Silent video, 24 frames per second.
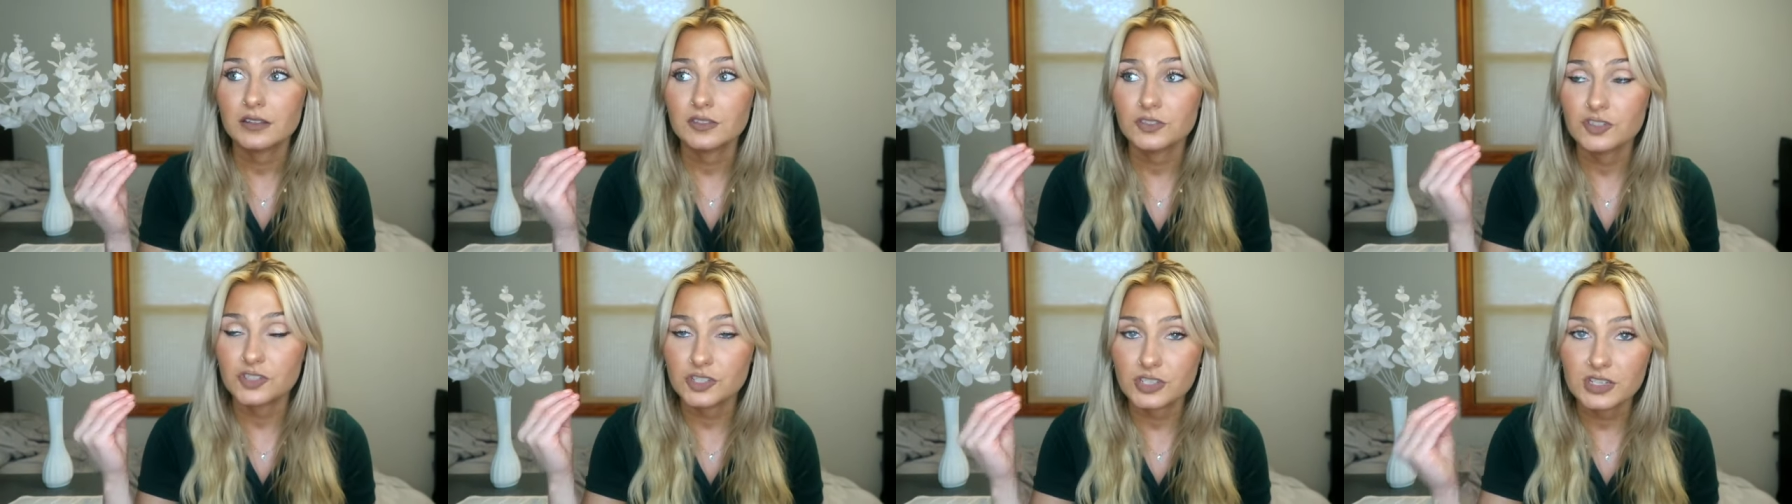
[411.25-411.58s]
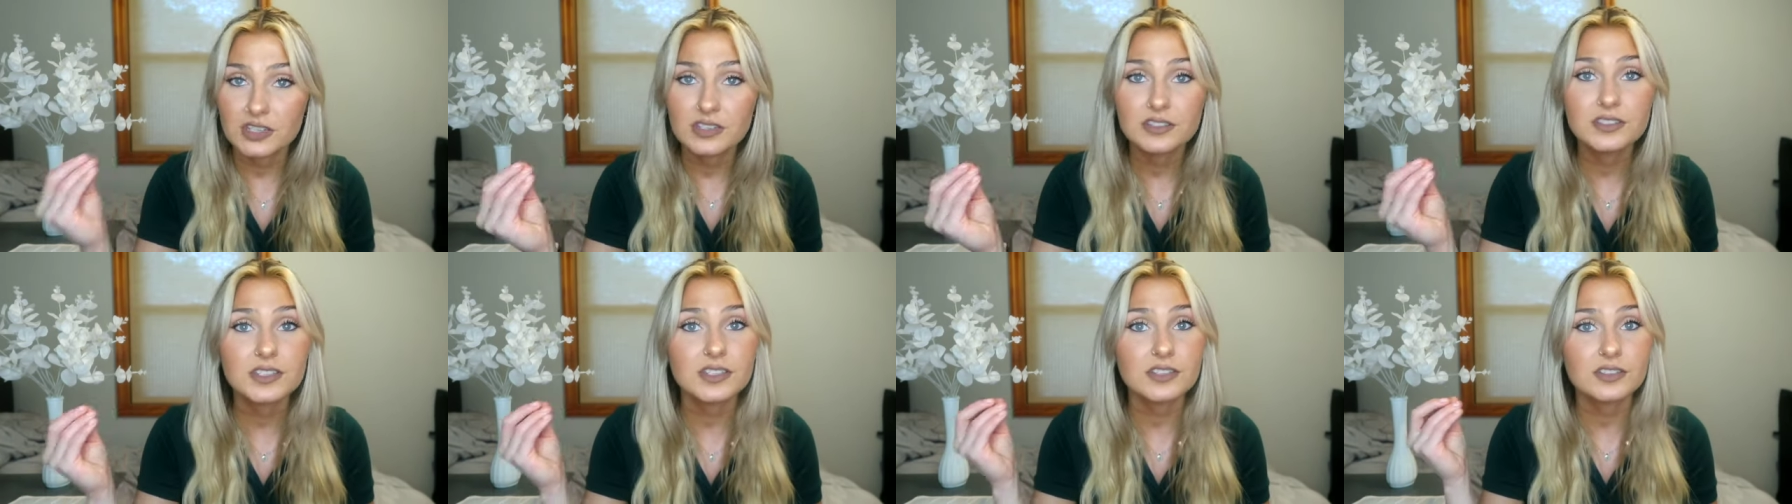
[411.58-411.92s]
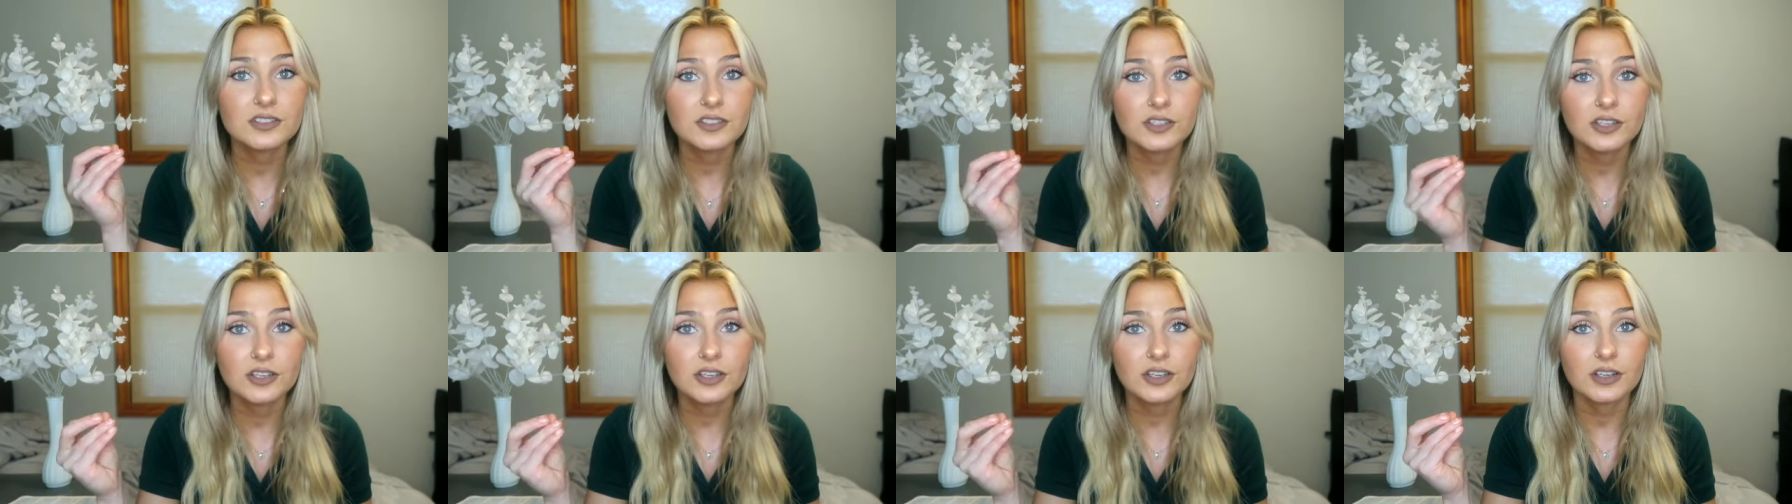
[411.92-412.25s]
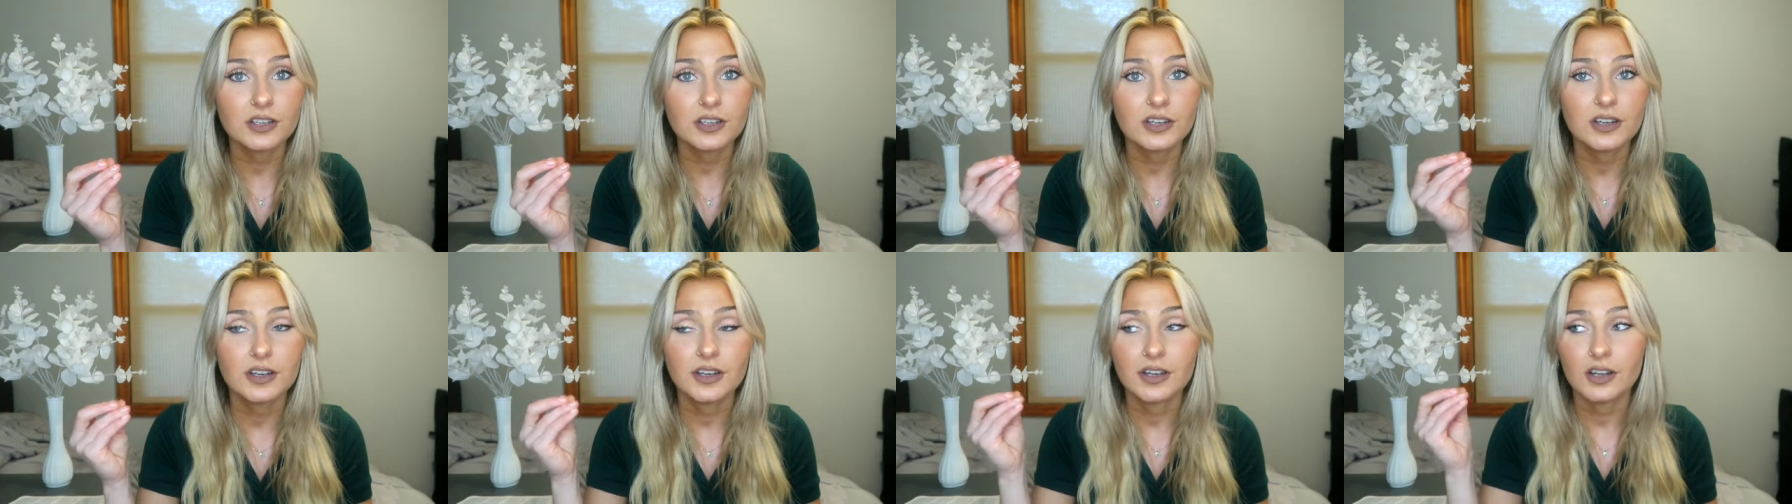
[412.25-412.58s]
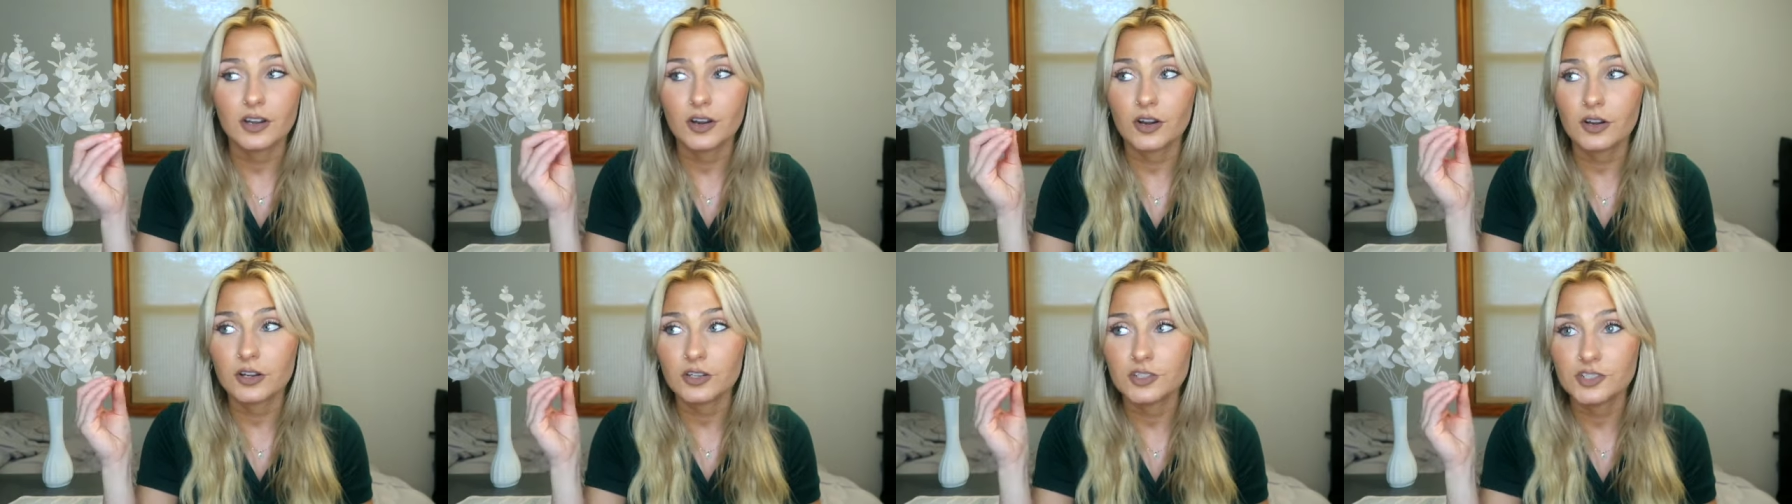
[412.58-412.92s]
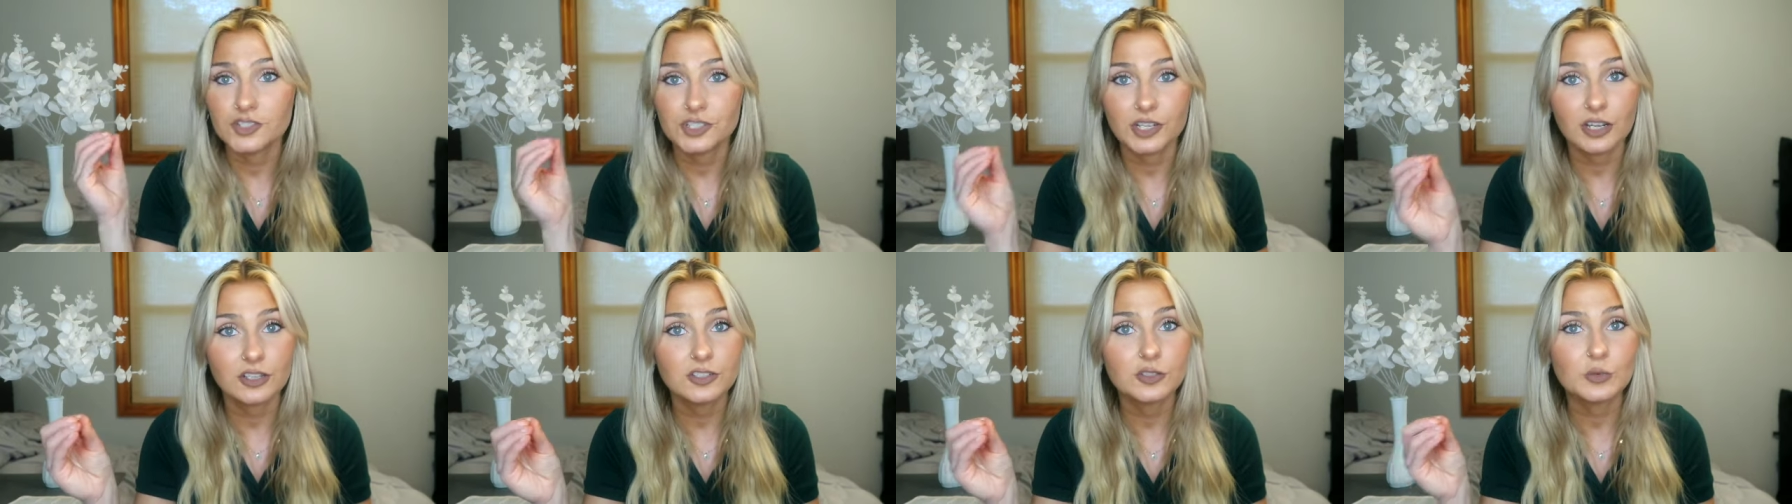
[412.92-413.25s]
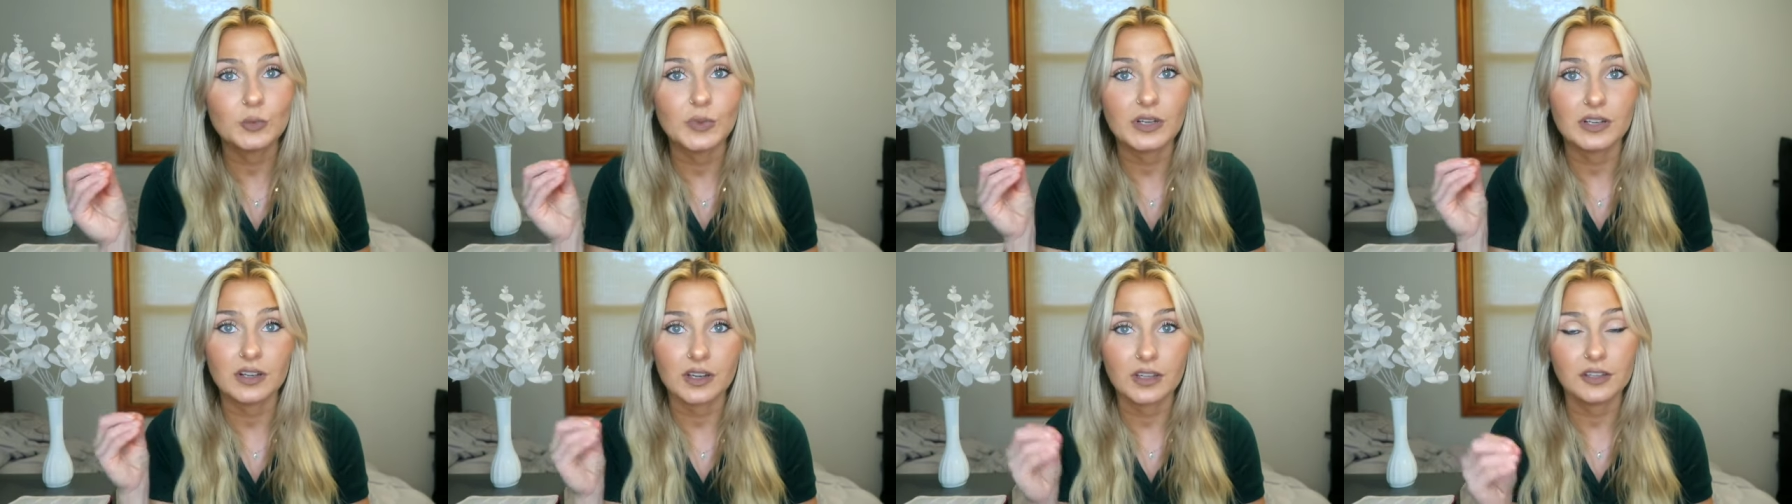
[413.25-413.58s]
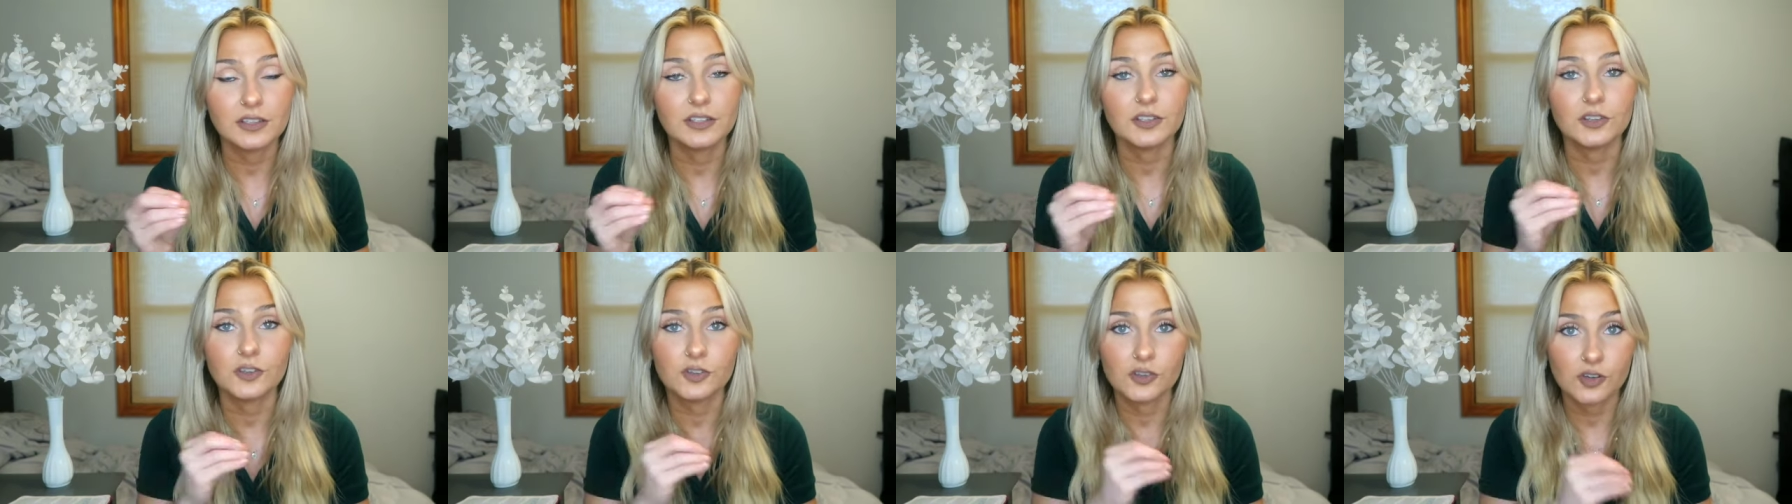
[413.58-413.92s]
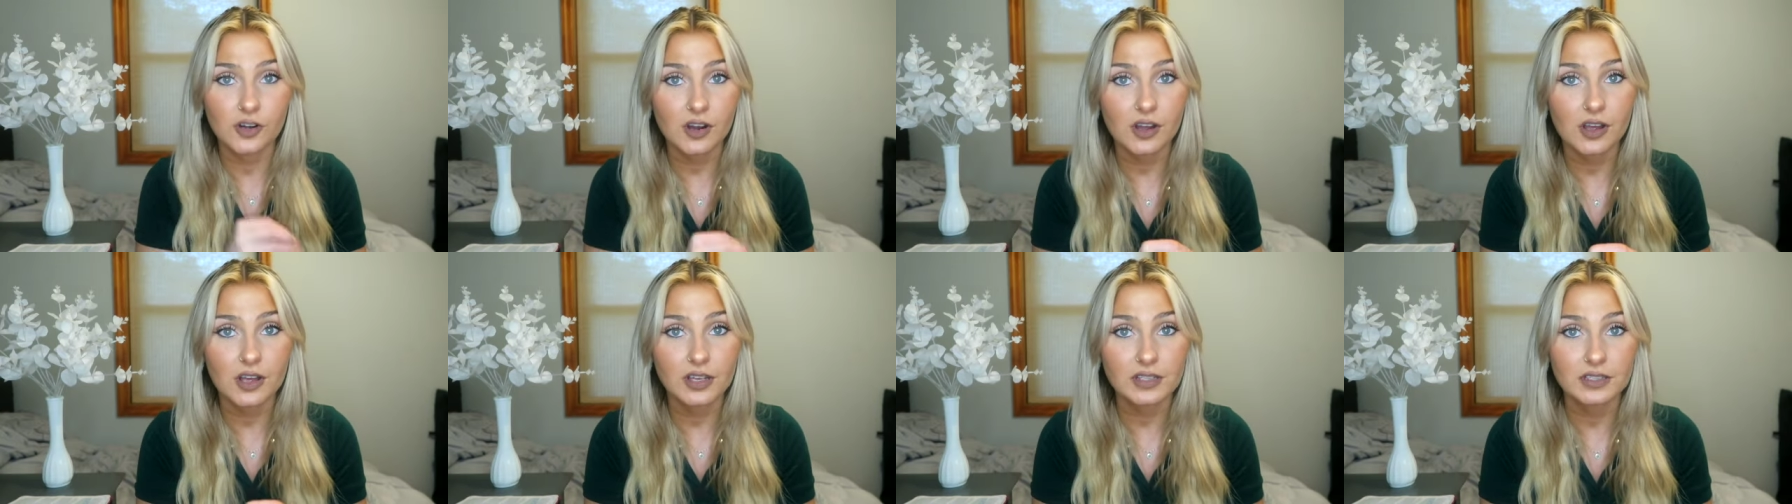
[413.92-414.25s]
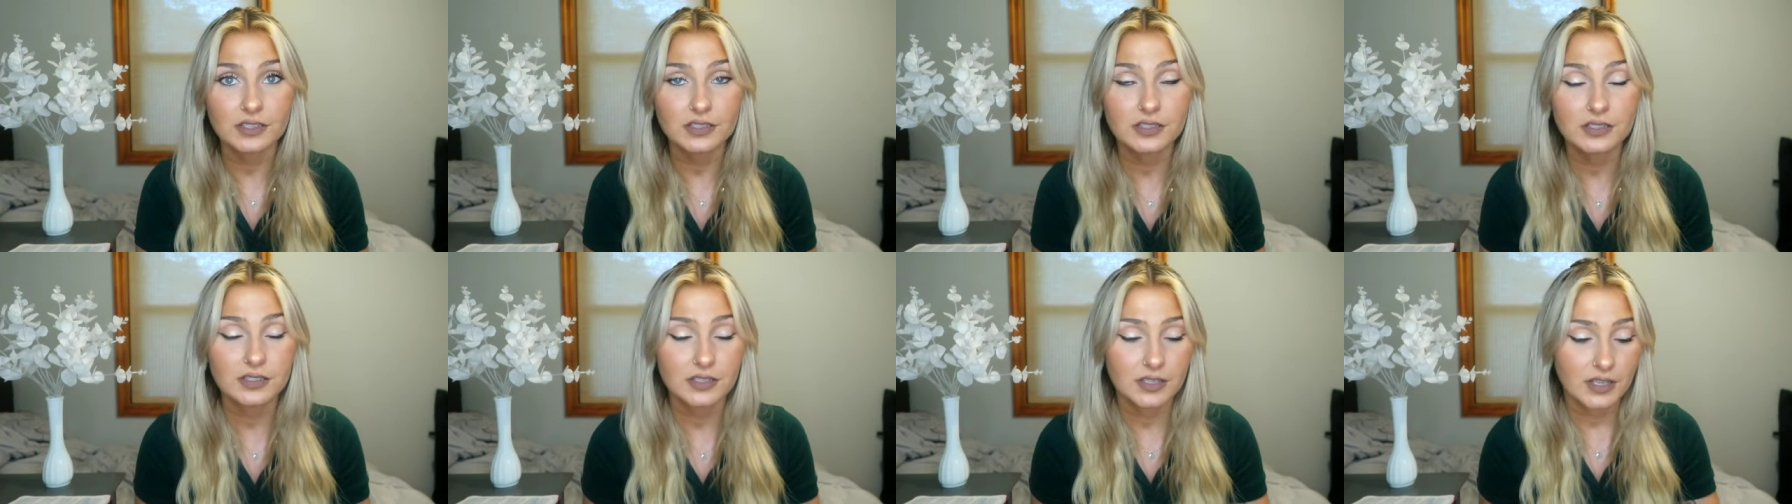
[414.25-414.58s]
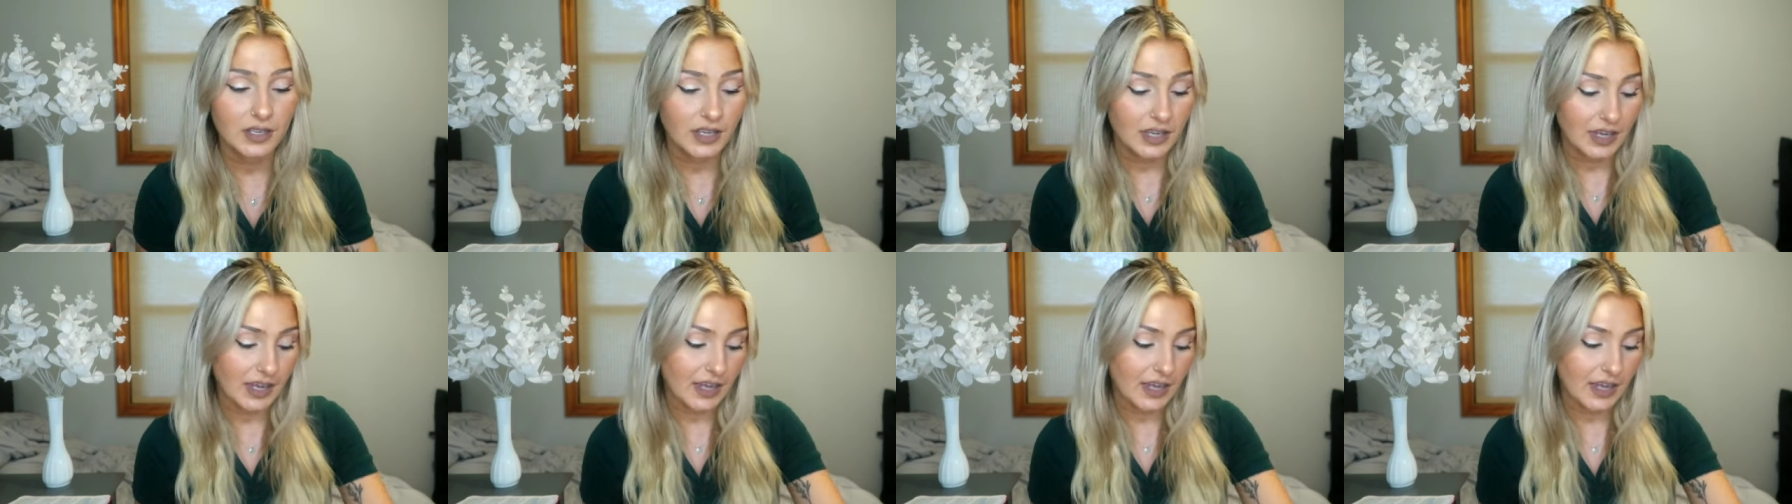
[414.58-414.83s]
Jesus took our judgment on the cross